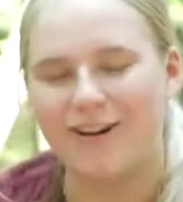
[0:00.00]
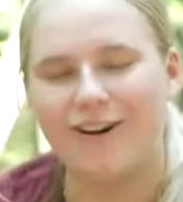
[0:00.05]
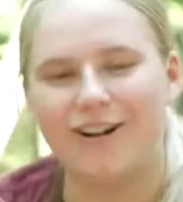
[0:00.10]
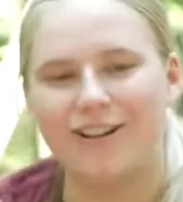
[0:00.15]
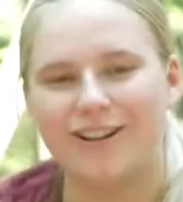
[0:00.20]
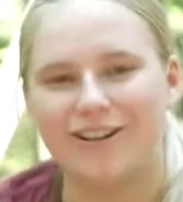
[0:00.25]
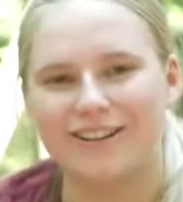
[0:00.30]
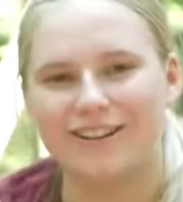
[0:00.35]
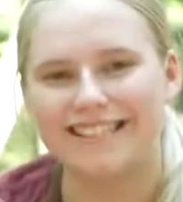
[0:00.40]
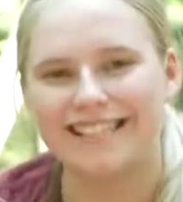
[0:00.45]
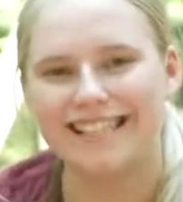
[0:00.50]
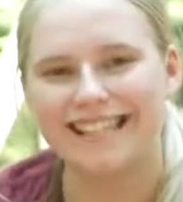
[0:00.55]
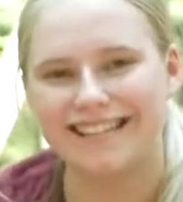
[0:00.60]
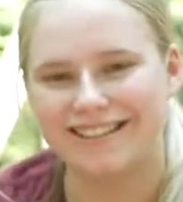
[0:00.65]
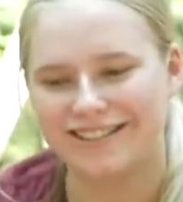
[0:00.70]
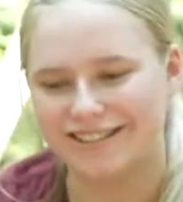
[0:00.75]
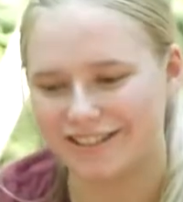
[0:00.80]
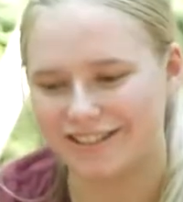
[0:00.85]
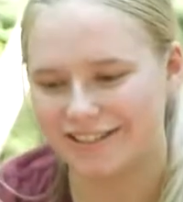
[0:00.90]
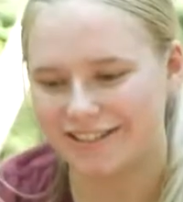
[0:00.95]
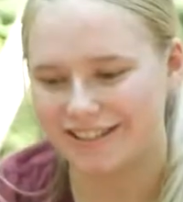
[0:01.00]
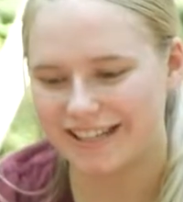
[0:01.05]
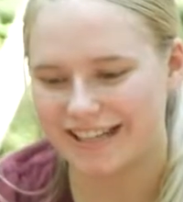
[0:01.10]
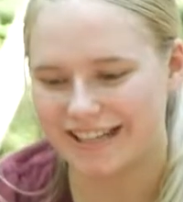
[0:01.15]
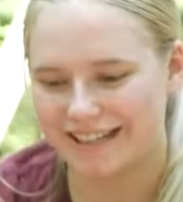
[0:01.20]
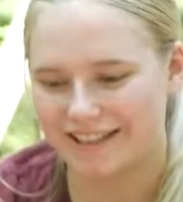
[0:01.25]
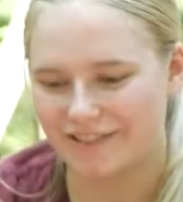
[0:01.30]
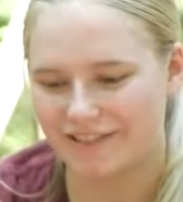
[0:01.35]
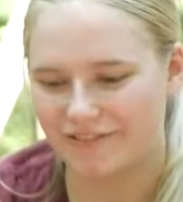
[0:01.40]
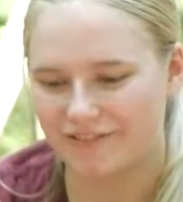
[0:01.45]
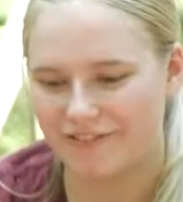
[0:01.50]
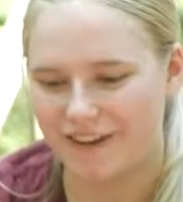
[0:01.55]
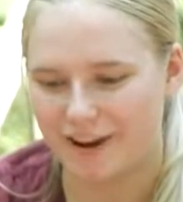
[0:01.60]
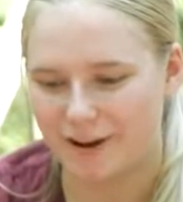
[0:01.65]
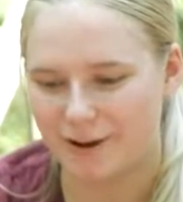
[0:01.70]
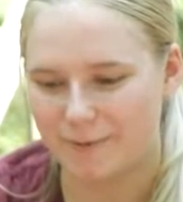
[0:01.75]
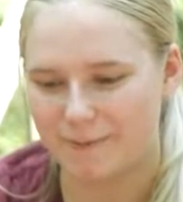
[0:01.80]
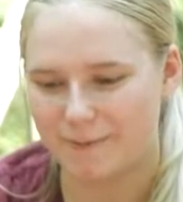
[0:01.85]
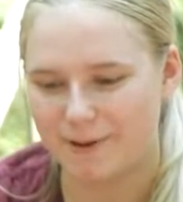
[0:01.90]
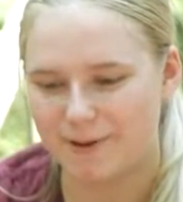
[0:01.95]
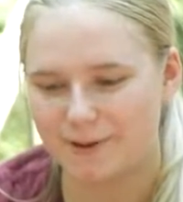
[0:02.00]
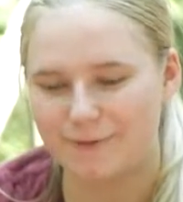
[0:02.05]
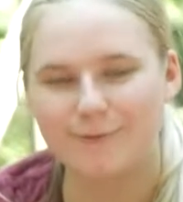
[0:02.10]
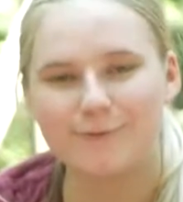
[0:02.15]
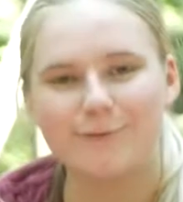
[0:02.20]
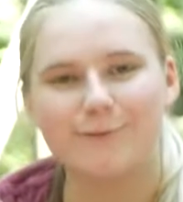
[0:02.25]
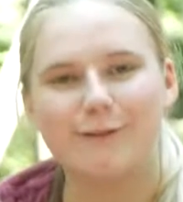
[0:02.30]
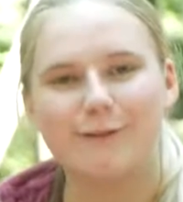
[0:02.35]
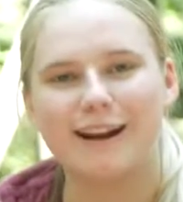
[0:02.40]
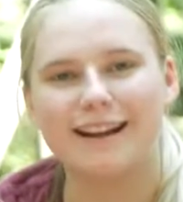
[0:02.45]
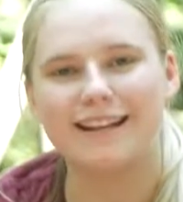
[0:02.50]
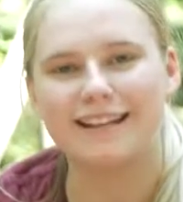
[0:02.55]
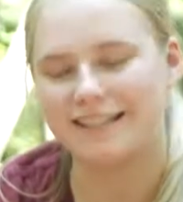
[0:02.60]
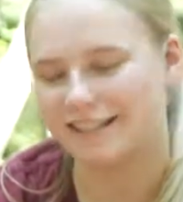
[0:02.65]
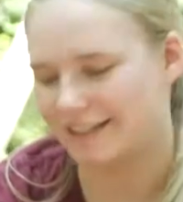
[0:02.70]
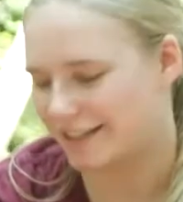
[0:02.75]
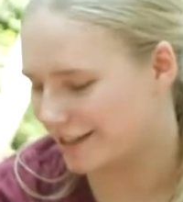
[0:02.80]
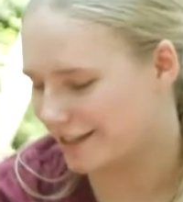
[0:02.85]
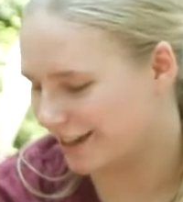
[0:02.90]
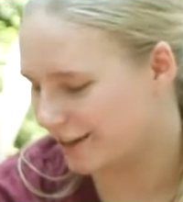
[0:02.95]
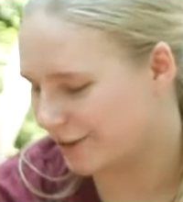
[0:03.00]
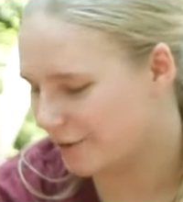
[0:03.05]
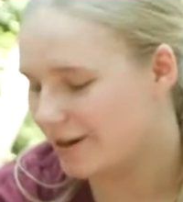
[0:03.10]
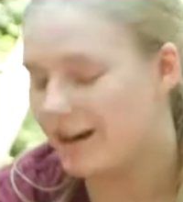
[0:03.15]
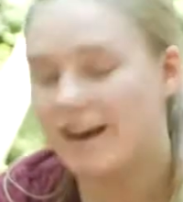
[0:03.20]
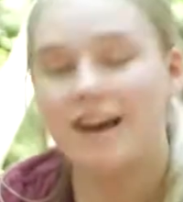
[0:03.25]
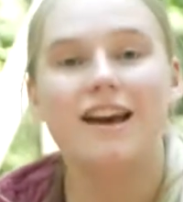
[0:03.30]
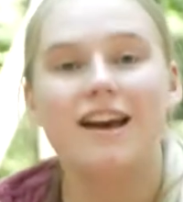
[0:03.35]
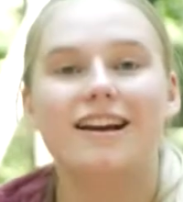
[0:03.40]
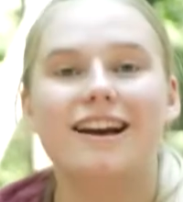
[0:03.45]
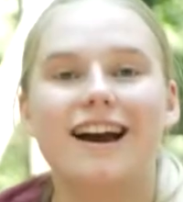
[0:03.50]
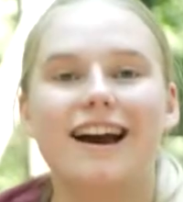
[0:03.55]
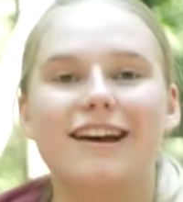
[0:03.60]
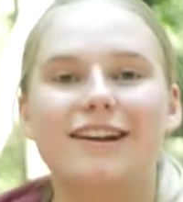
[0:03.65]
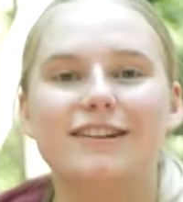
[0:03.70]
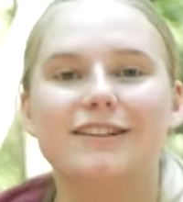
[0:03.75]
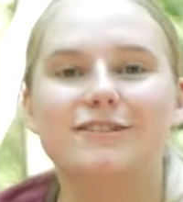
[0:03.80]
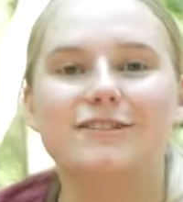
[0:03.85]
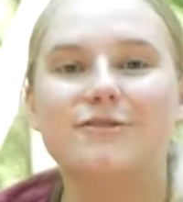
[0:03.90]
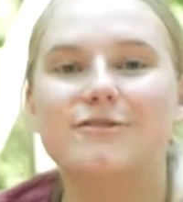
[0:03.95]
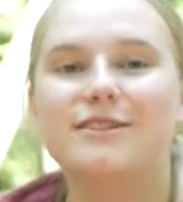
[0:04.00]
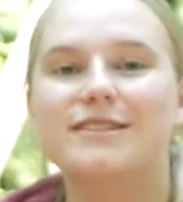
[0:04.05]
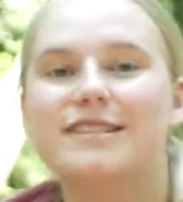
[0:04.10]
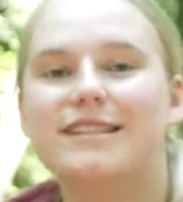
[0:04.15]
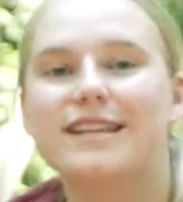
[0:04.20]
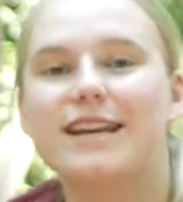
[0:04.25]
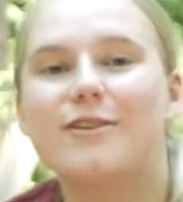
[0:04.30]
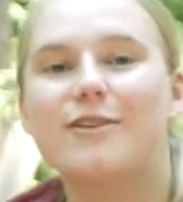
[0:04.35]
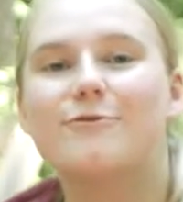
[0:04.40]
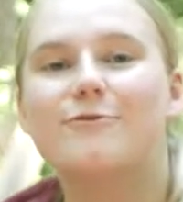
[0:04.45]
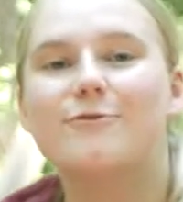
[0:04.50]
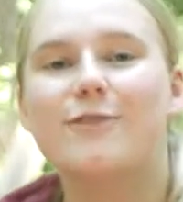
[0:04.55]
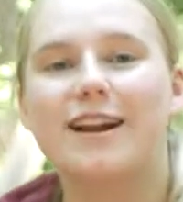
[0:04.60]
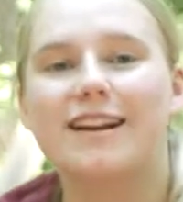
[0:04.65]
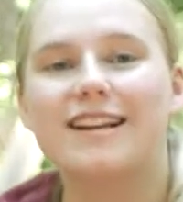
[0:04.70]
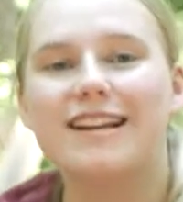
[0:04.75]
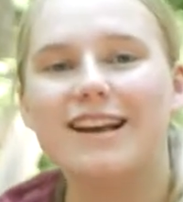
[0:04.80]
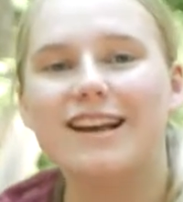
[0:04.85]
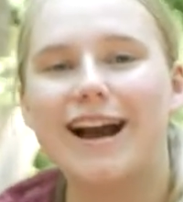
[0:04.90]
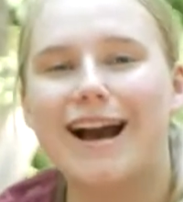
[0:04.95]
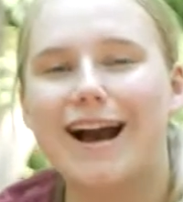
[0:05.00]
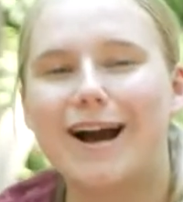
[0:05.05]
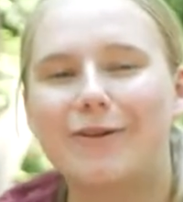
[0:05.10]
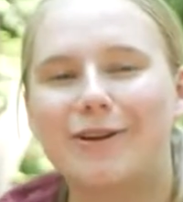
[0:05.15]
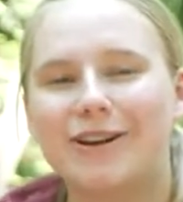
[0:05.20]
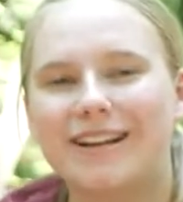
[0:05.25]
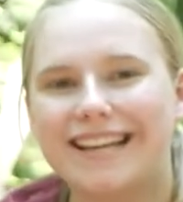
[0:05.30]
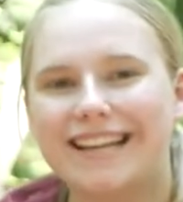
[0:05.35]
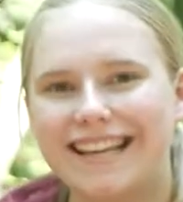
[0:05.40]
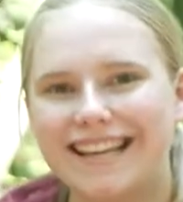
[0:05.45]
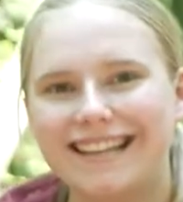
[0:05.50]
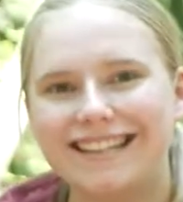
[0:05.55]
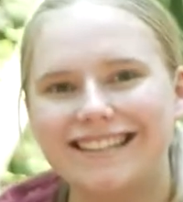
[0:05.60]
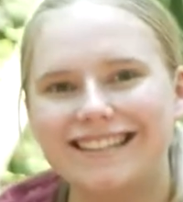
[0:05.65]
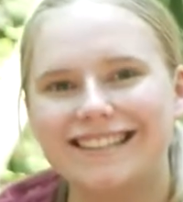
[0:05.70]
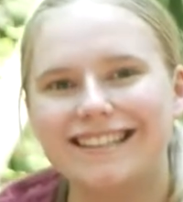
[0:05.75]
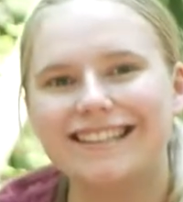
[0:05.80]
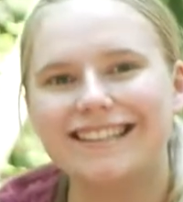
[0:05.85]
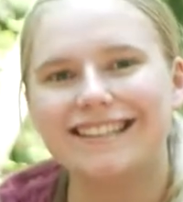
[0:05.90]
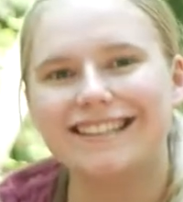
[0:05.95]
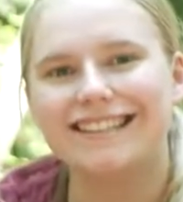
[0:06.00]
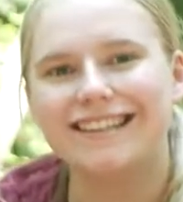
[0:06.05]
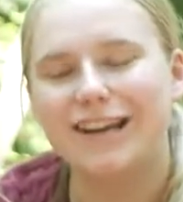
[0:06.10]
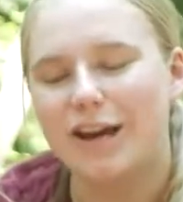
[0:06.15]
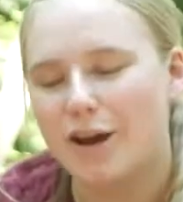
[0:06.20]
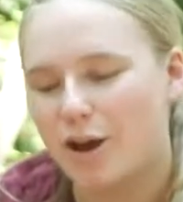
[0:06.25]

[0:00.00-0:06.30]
all our tinder in the fire pit ready to go. Kyle's going to get ready our kindling.